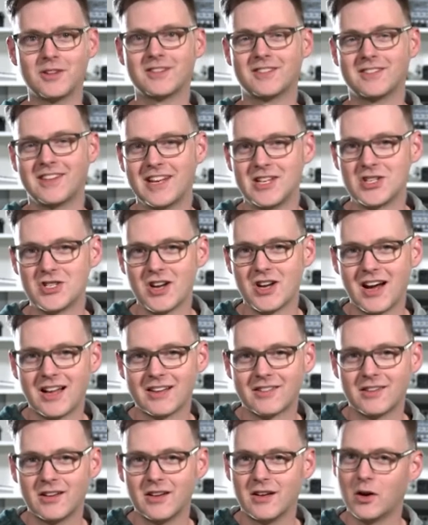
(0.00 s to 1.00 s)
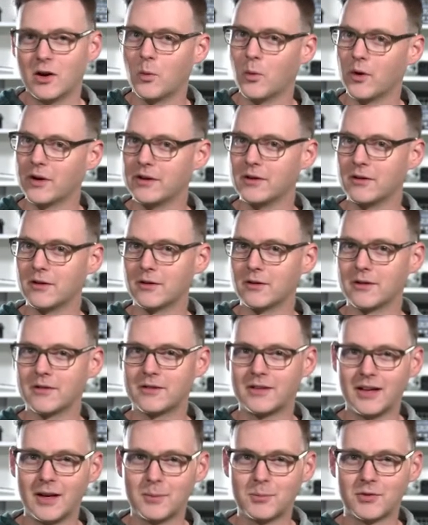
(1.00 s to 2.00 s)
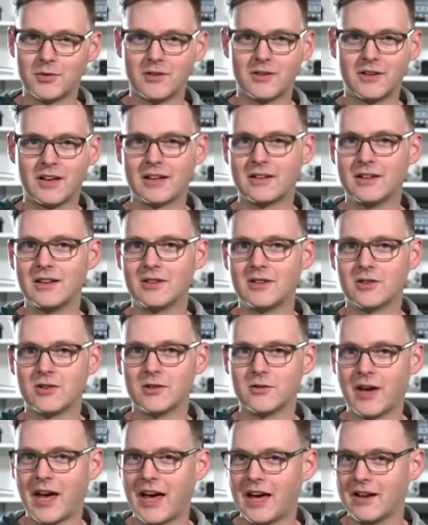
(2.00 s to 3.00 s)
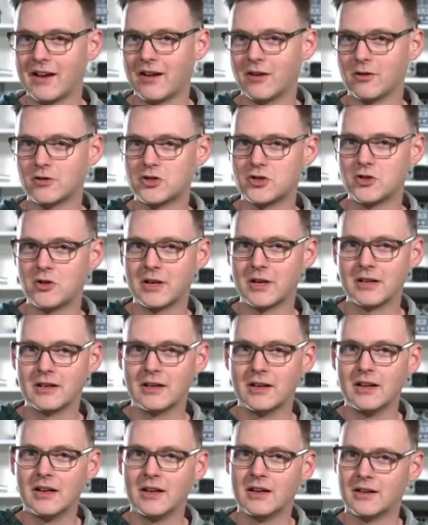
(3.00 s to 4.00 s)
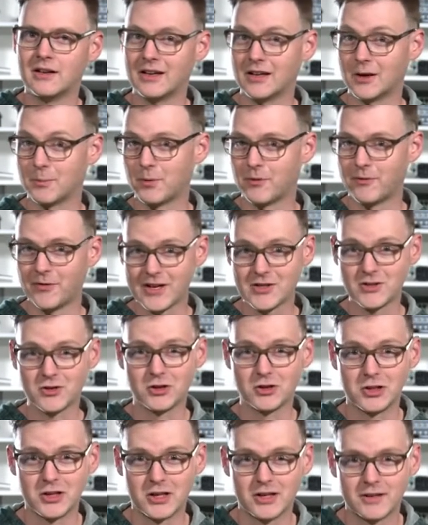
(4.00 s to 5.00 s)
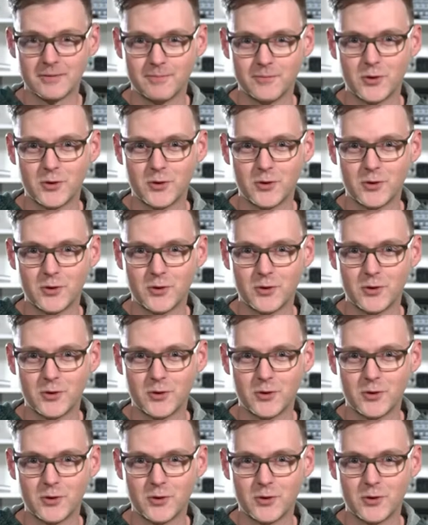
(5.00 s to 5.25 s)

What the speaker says: and Steady Shots, where you'll learn tips and techniques of handheld shooting to get a professional look,